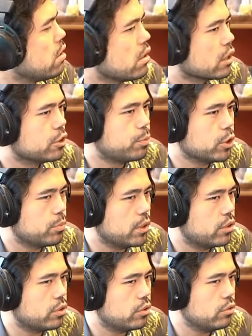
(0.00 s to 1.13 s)
Because bishop
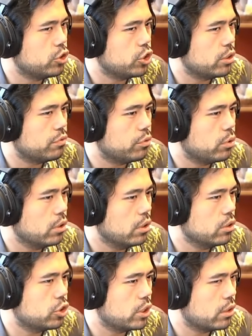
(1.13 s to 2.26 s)
d2,
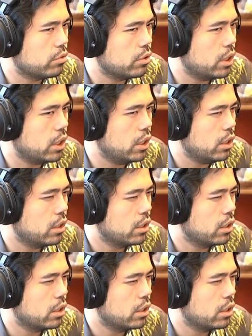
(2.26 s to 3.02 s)
g4, g3